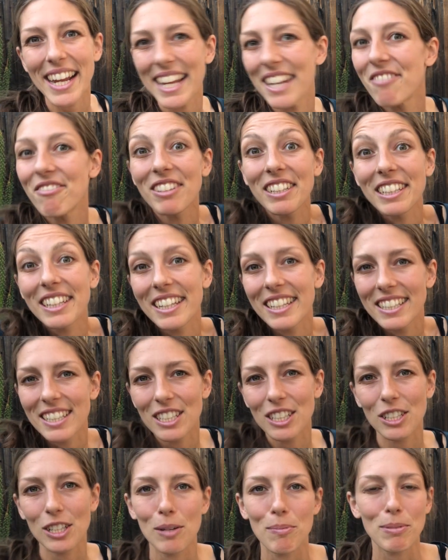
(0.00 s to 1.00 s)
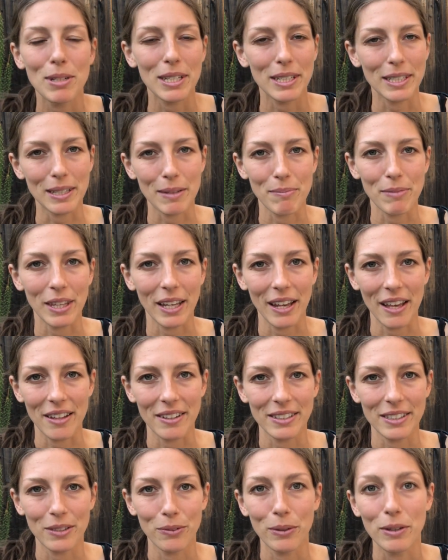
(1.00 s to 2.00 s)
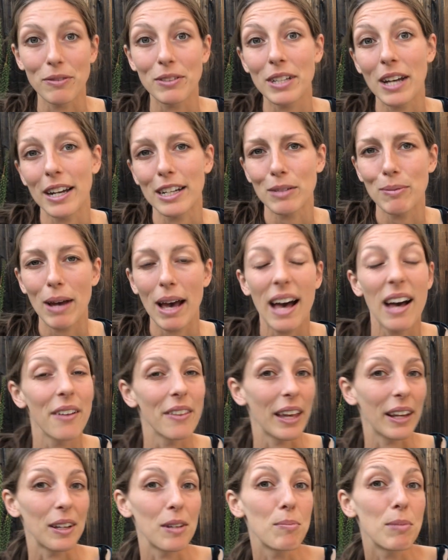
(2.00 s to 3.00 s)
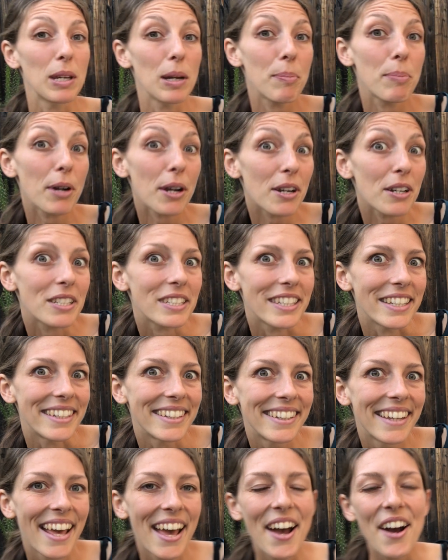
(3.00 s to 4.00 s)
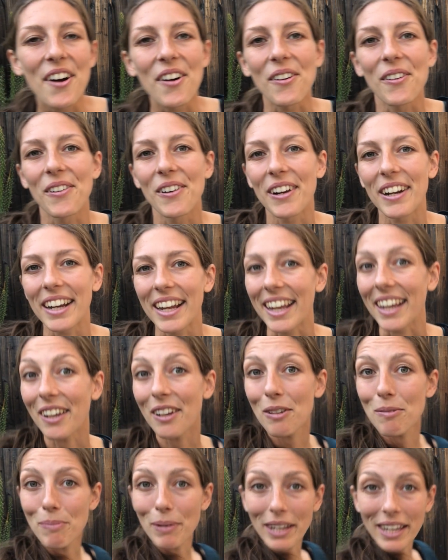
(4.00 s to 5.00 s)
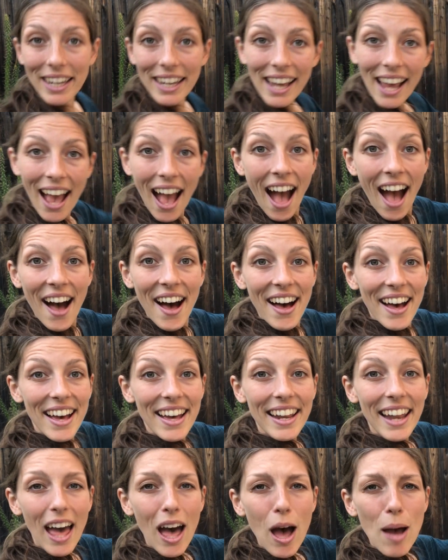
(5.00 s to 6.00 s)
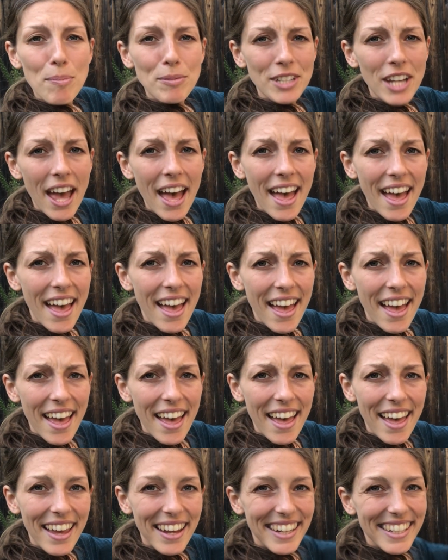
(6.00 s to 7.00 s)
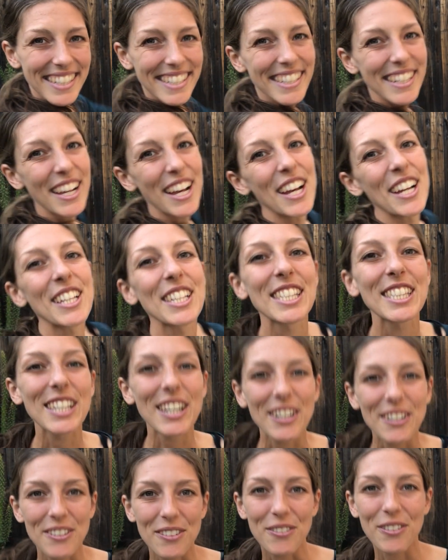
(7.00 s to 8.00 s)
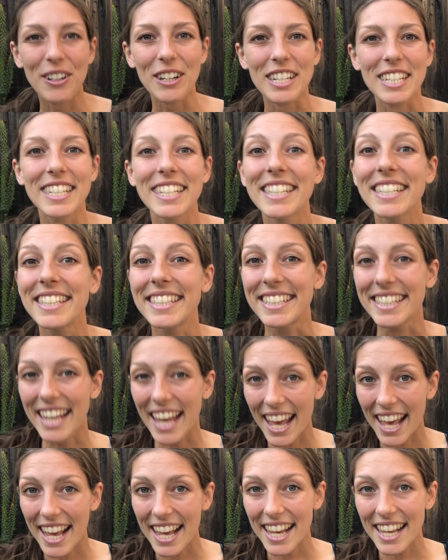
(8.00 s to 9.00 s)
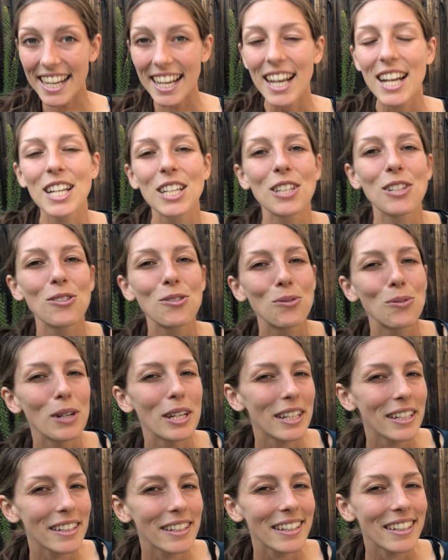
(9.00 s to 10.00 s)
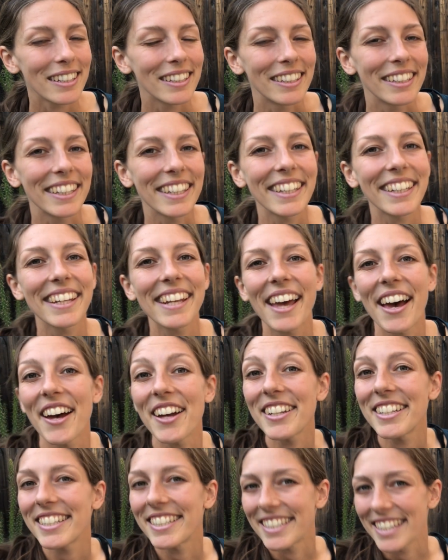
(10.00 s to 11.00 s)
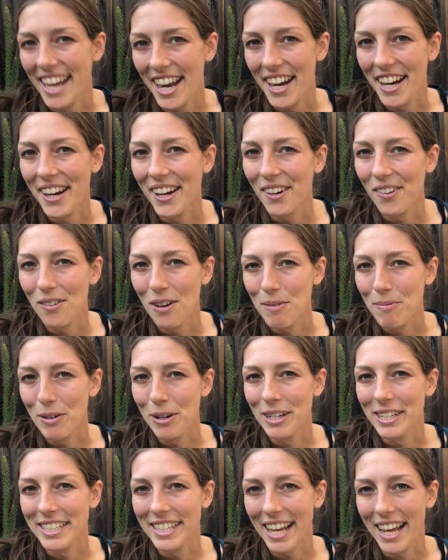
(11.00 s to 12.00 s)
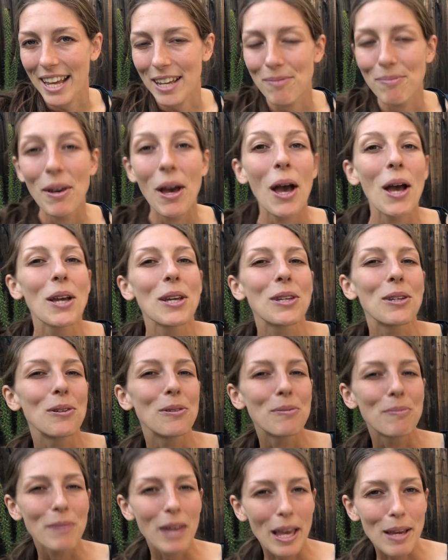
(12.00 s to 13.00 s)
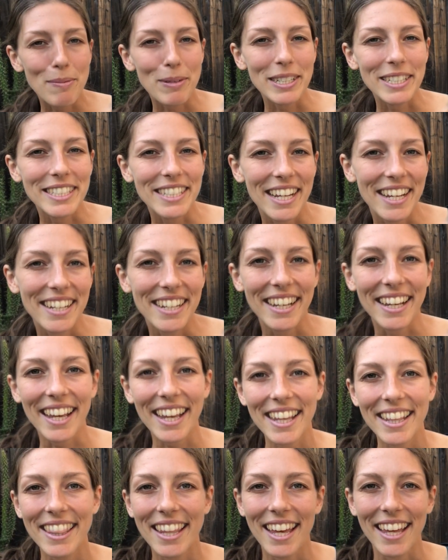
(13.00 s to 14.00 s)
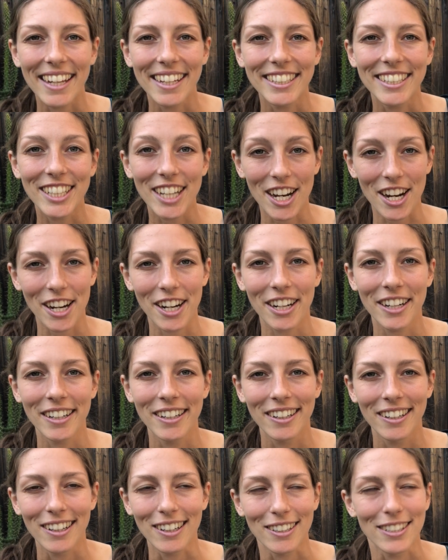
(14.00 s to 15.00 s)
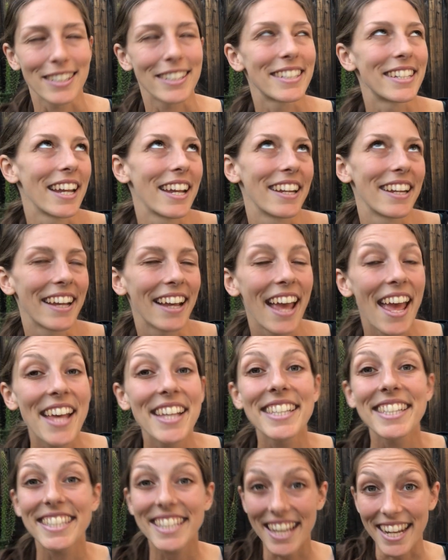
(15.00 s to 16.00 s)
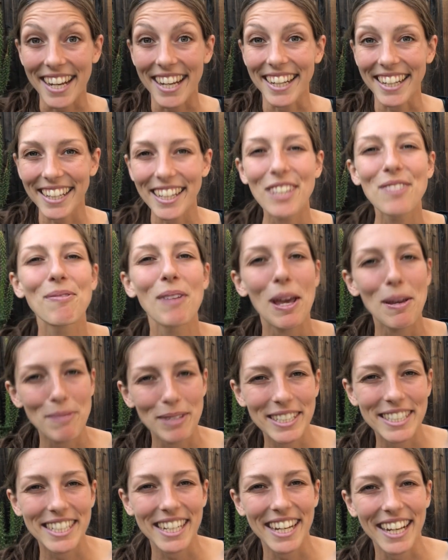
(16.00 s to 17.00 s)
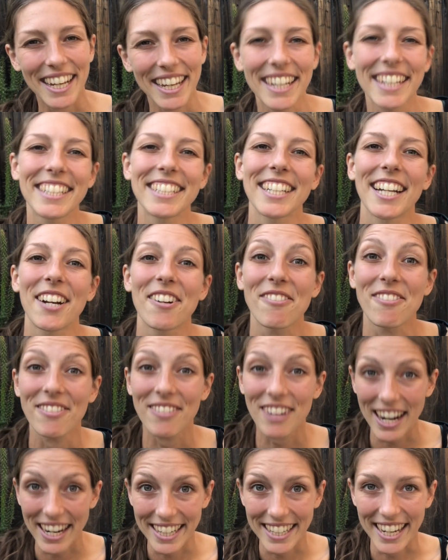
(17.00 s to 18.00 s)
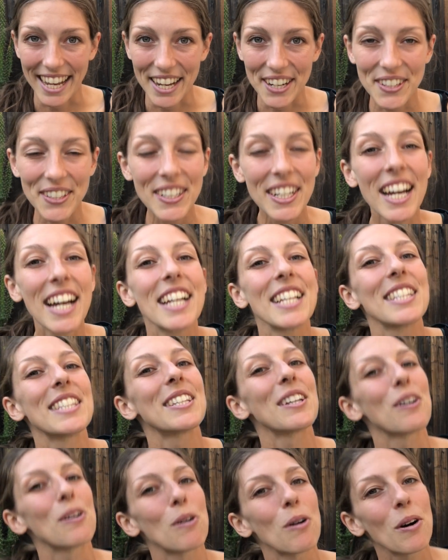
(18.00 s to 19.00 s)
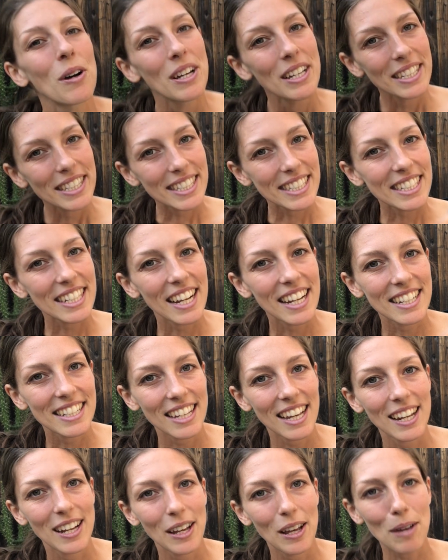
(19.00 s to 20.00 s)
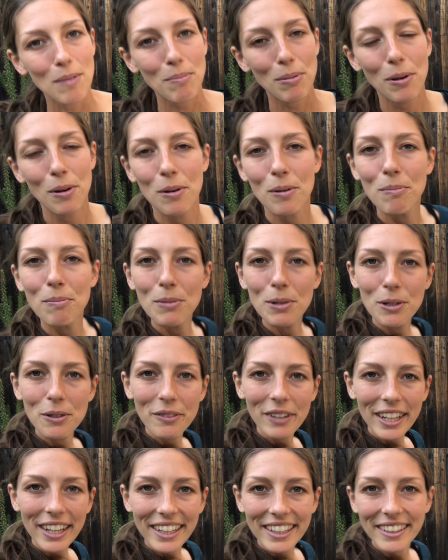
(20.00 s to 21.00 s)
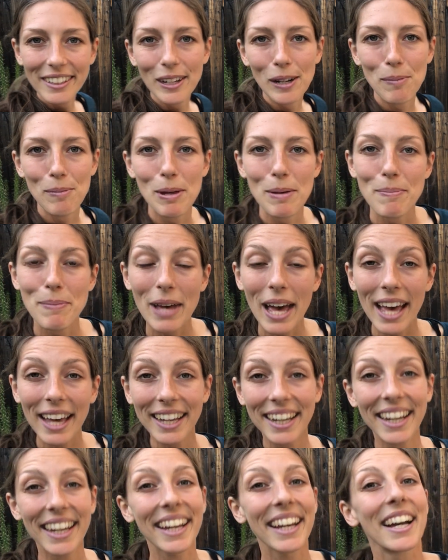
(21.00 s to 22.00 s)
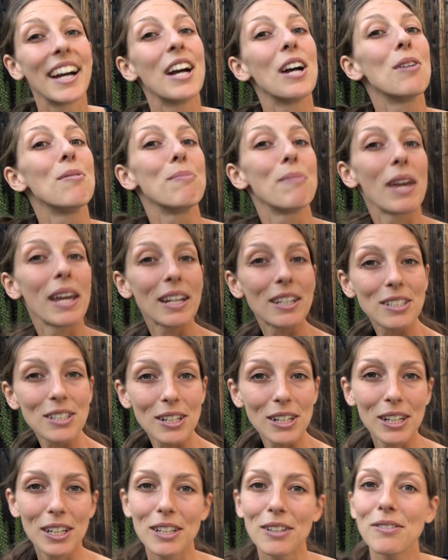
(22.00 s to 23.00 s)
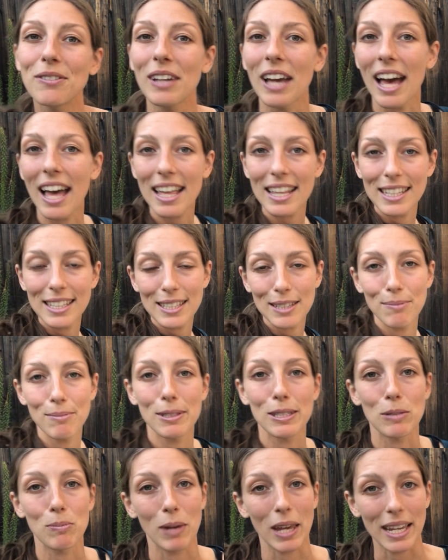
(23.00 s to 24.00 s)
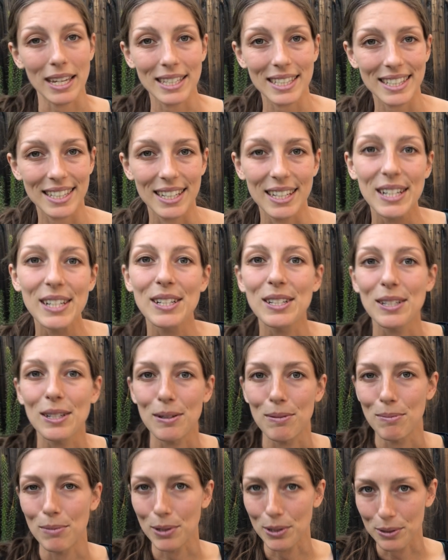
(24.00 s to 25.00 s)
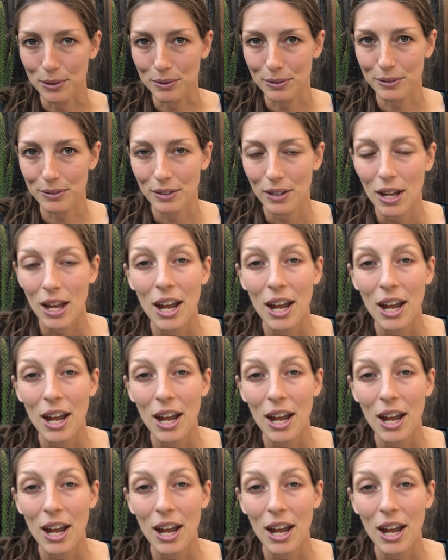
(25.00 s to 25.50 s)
In relationship to something else. We've talked about how that could be a person, or it could be an object. So for today, you will need a chair. One more time. You may be standing in that chair, or sitting. You may be sitting in a chair right now. So stand on up, move it a little bit back. Make sure you've got some space to move.